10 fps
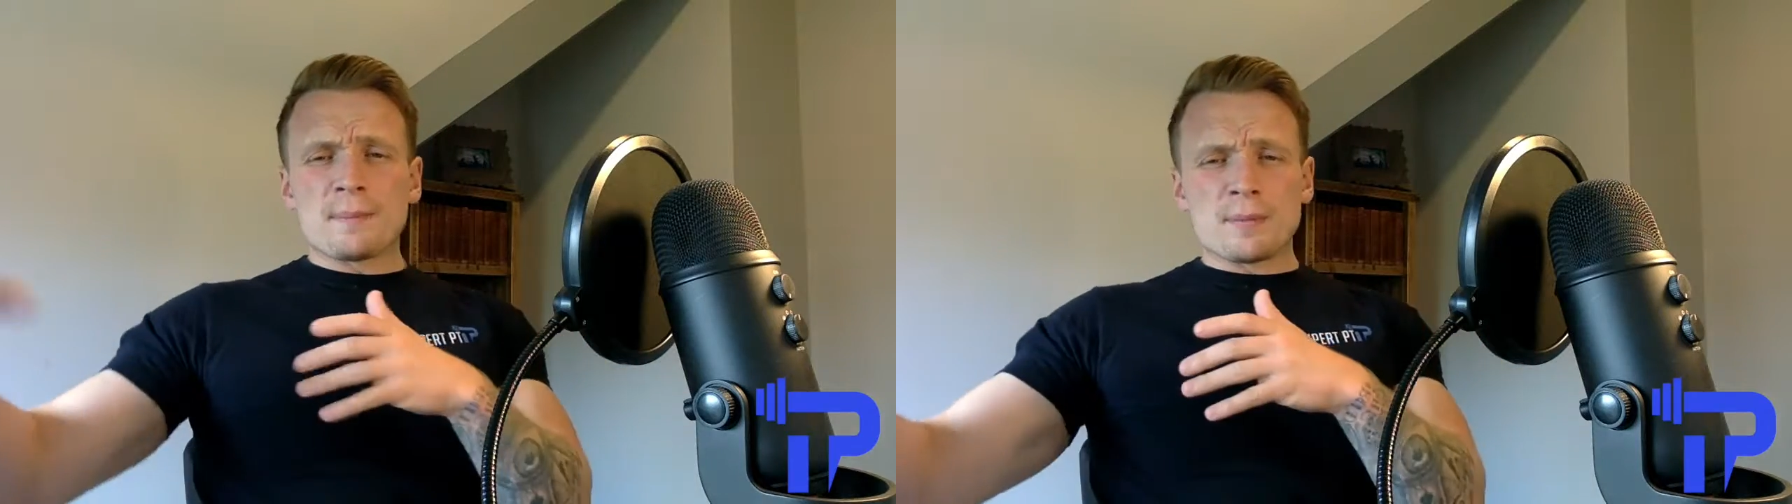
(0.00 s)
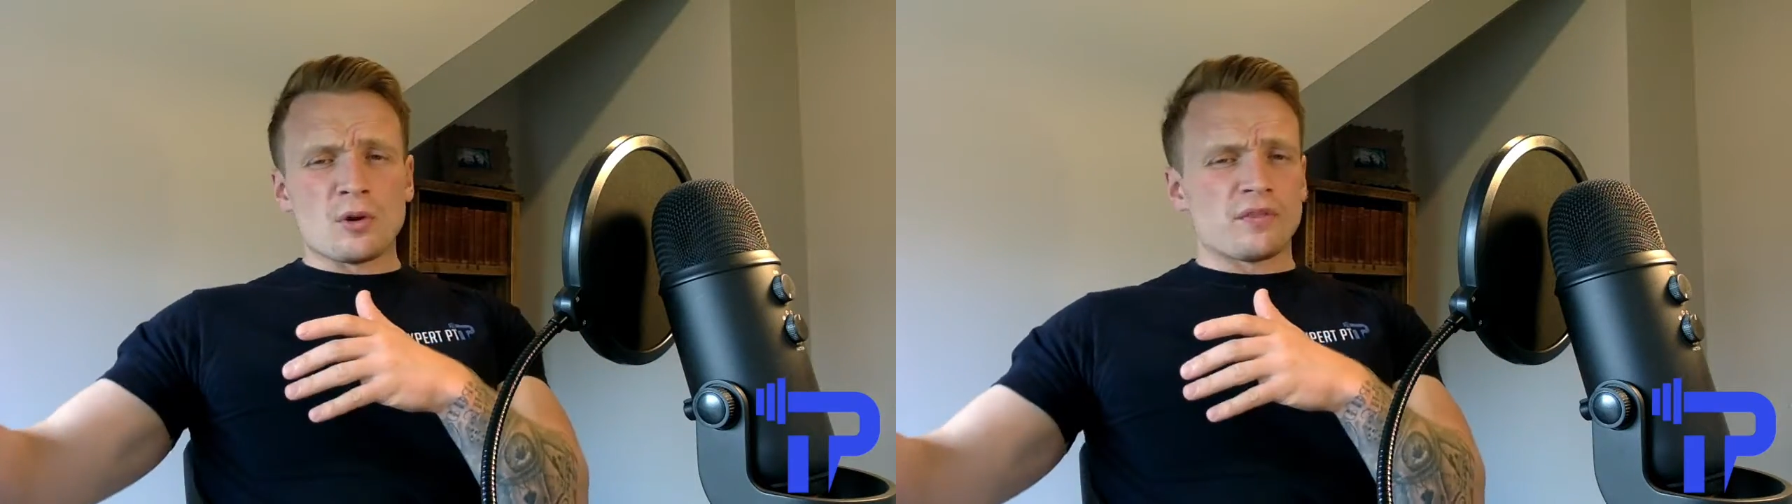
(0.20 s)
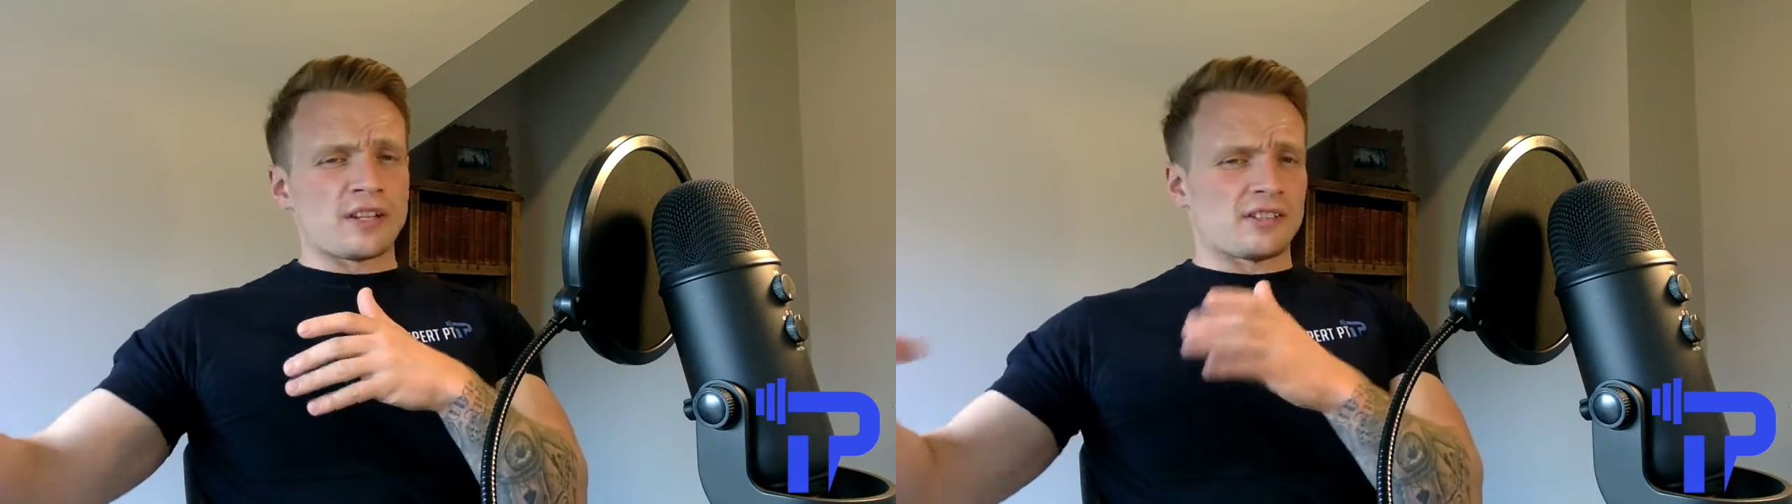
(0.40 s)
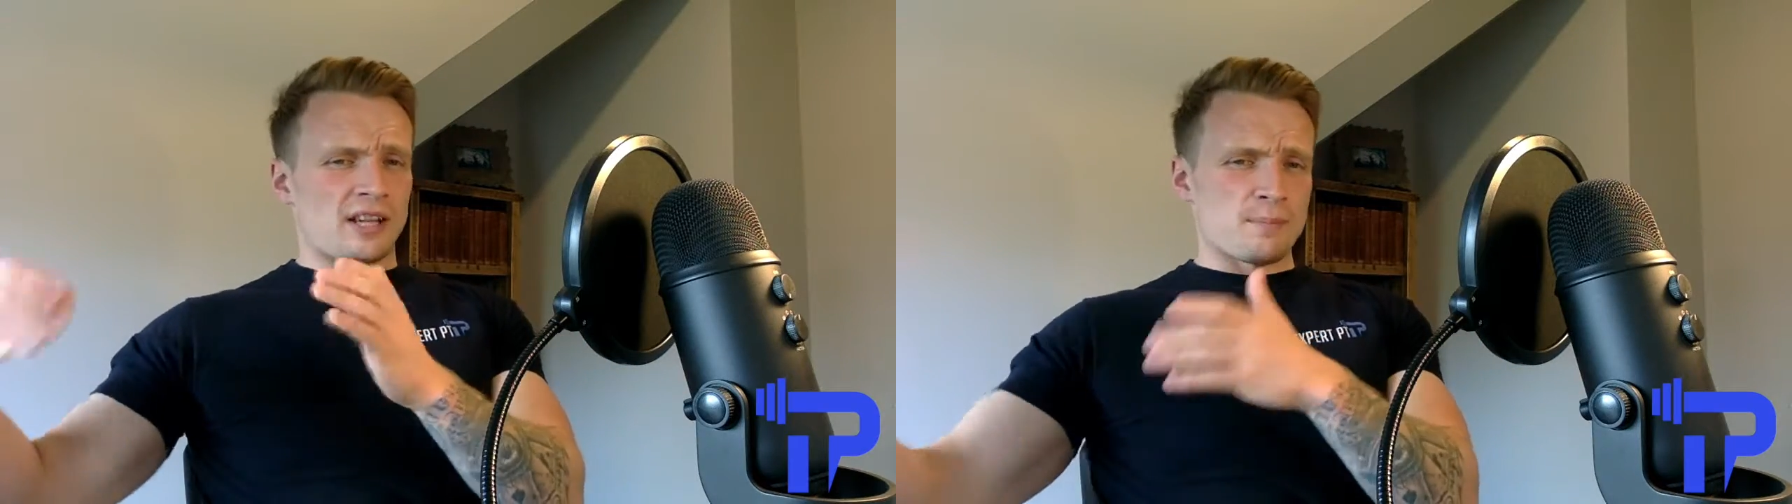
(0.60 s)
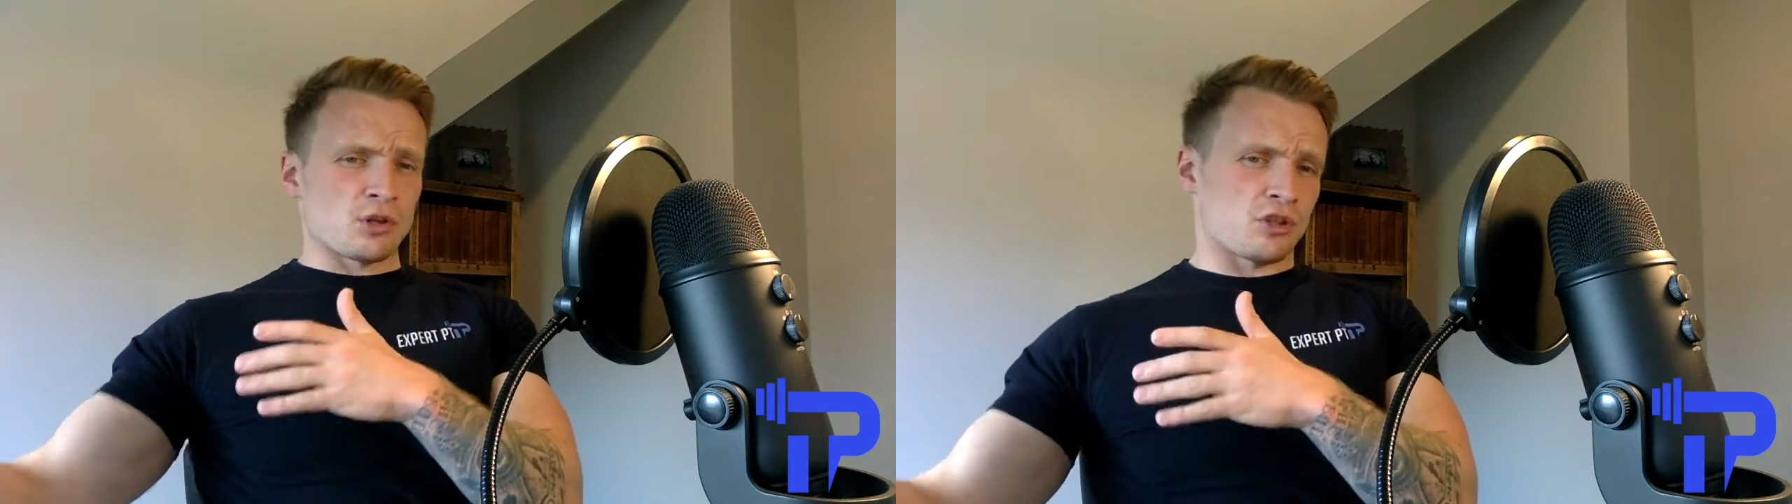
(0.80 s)
be moving into
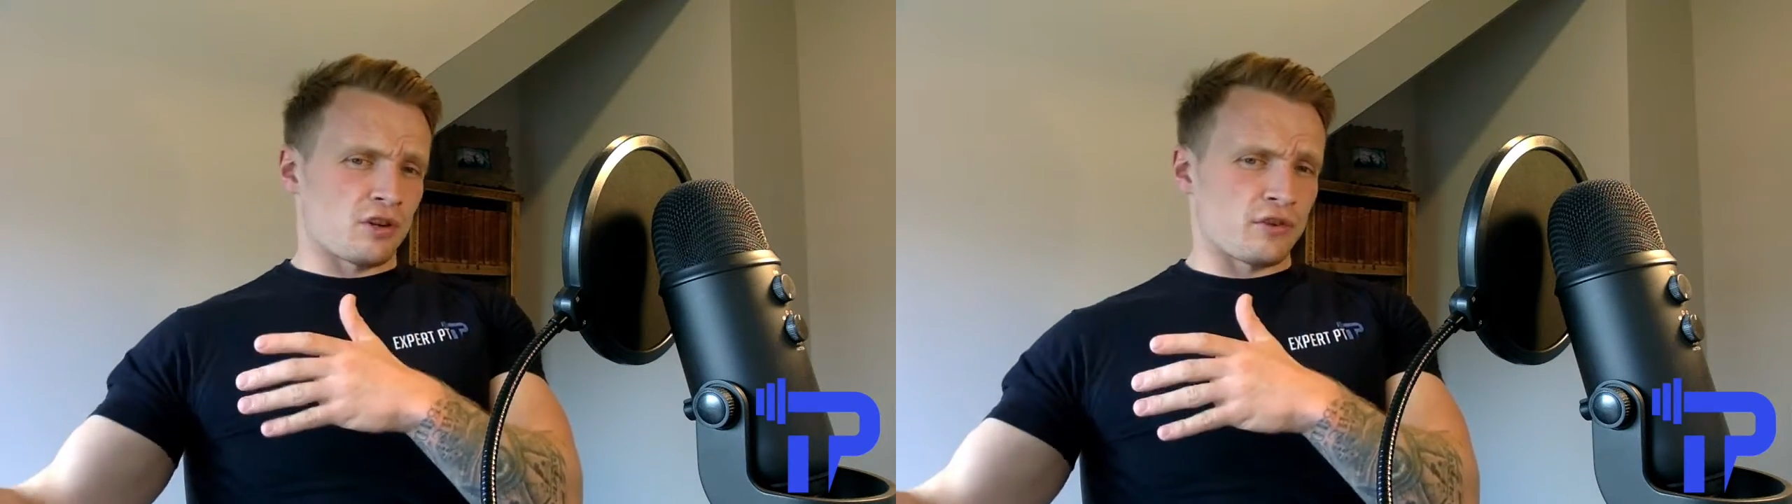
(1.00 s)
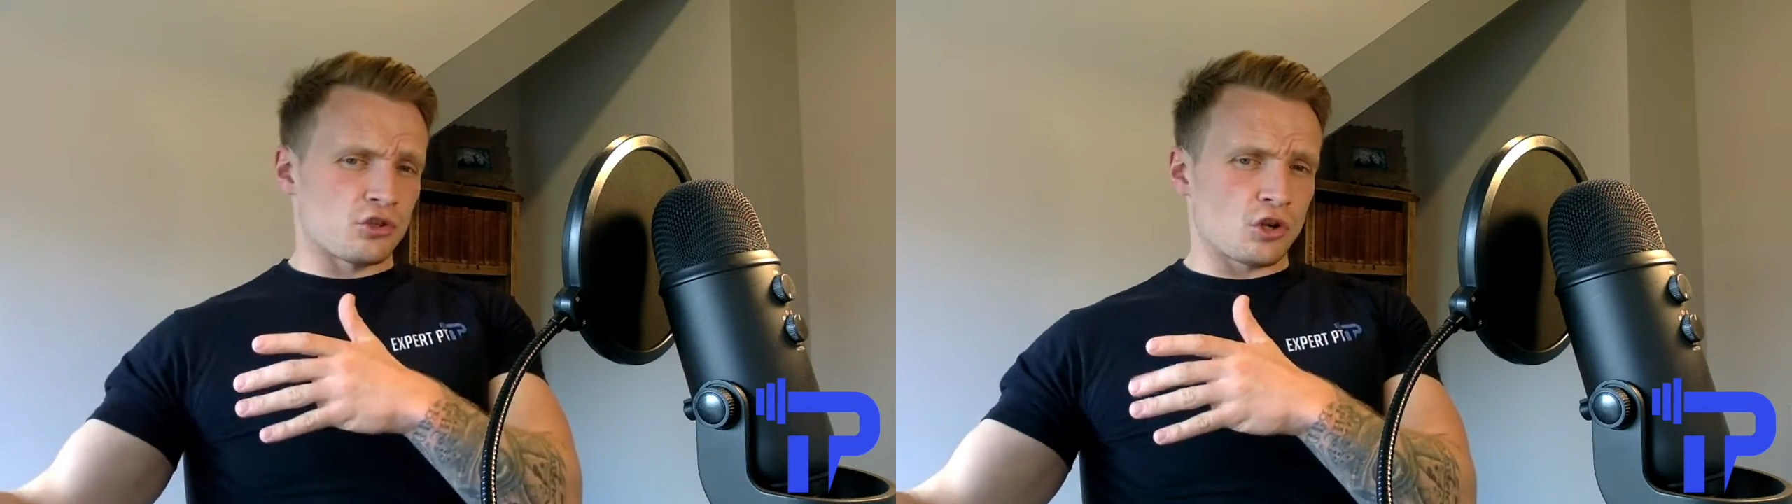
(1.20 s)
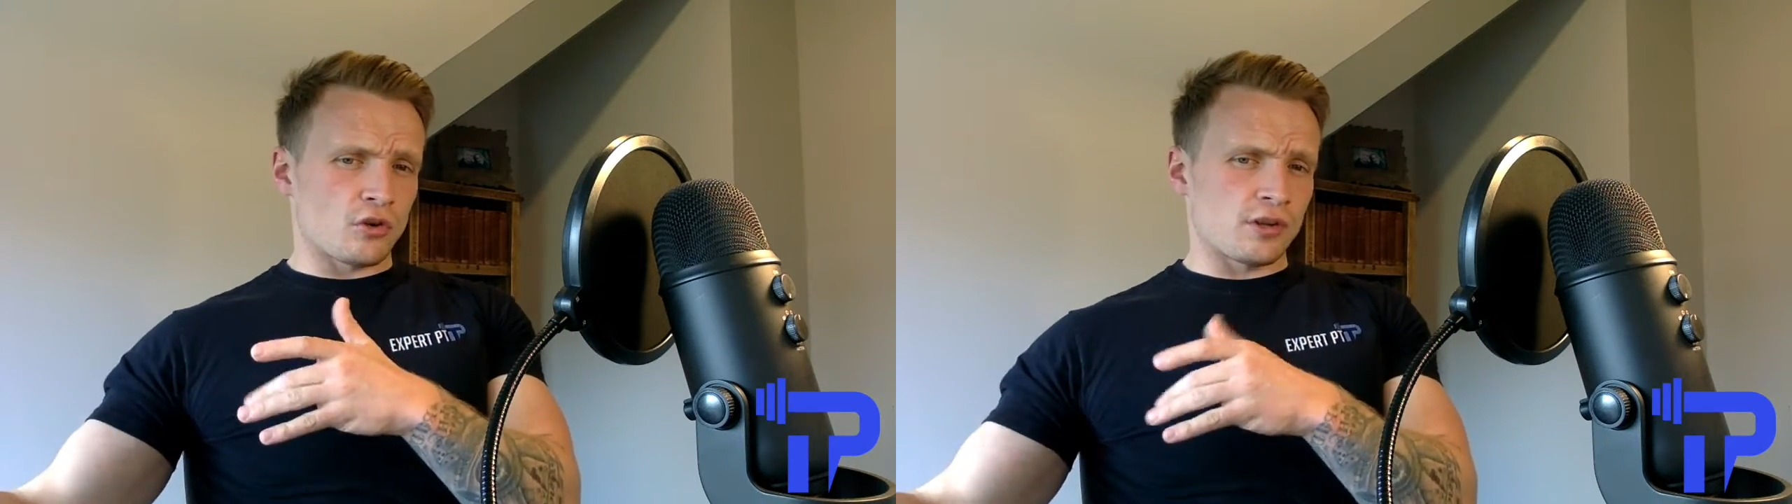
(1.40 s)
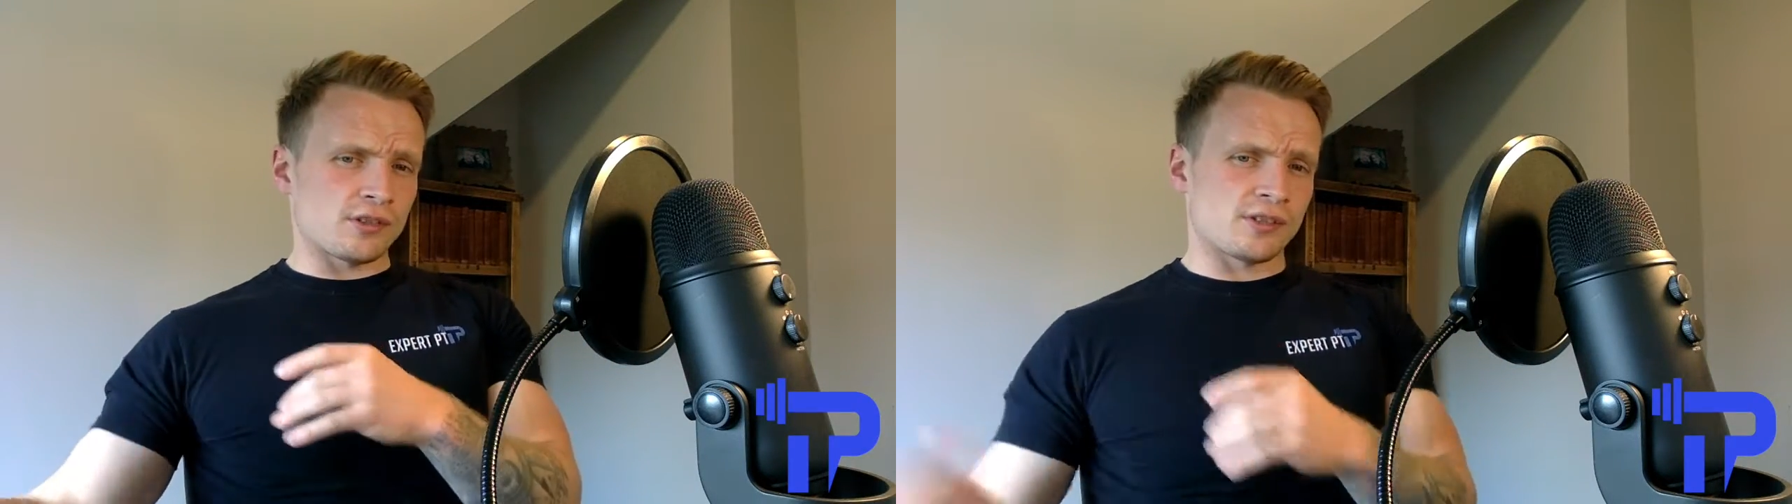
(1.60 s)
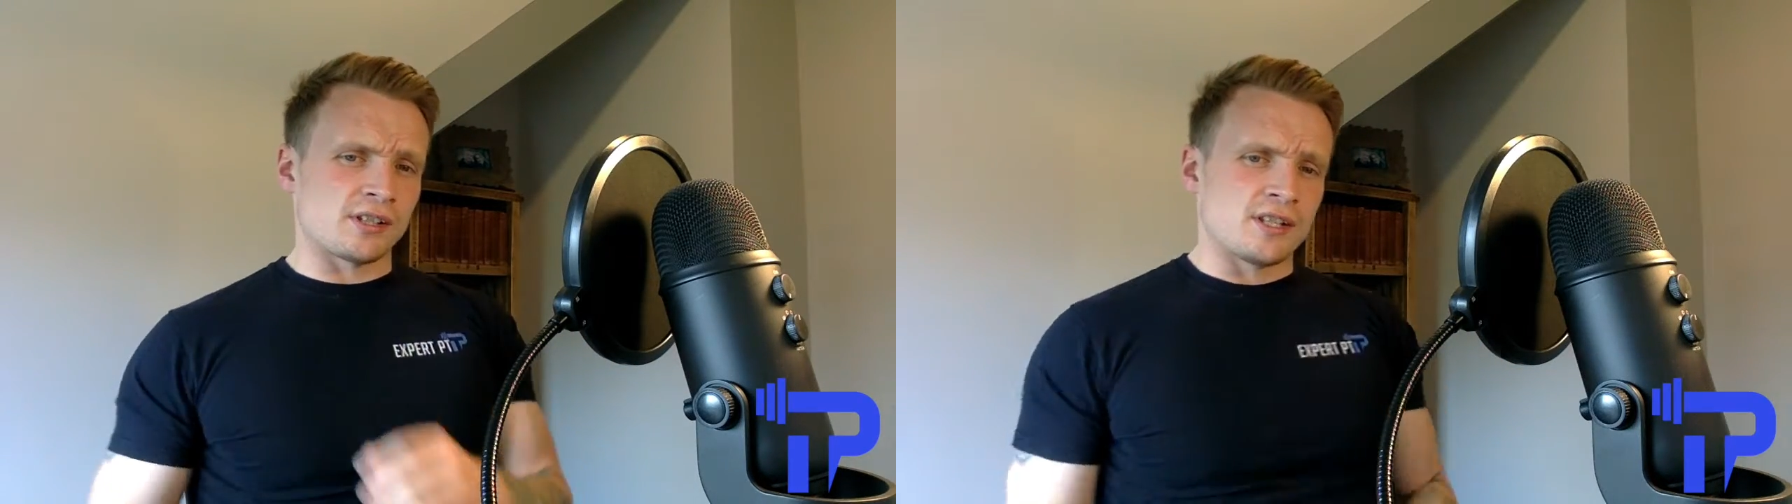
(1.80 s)
like muscular
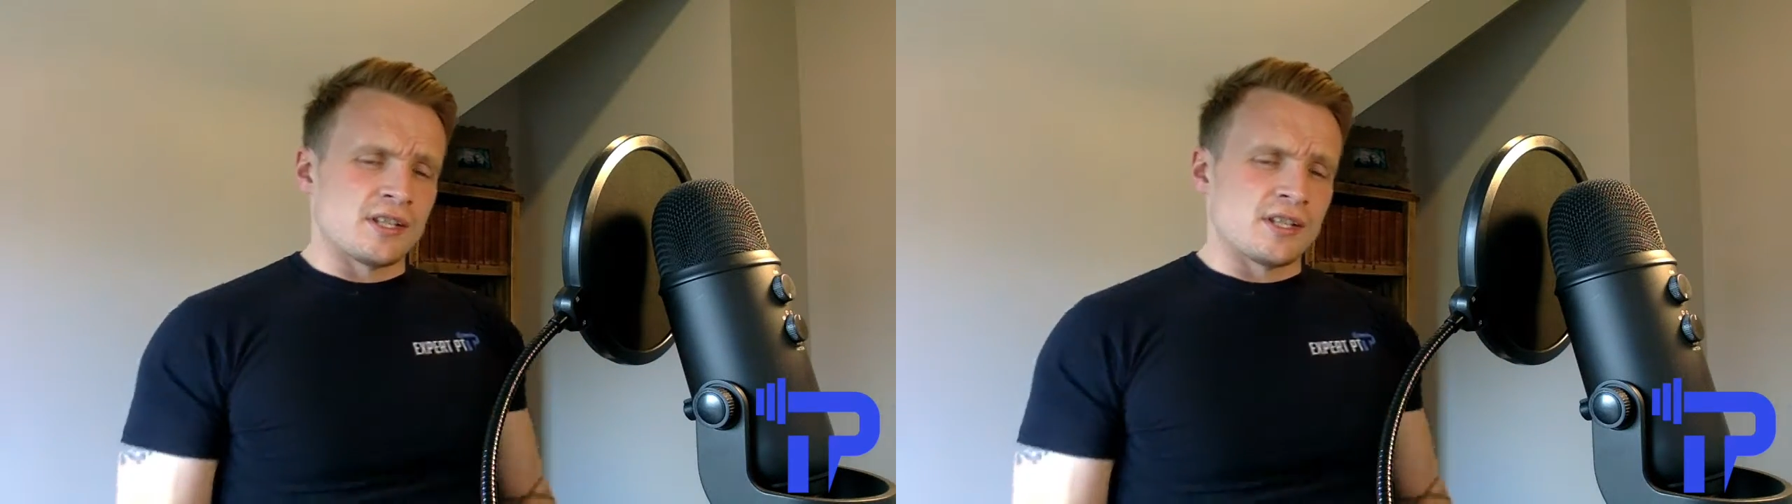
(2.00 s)
endurance,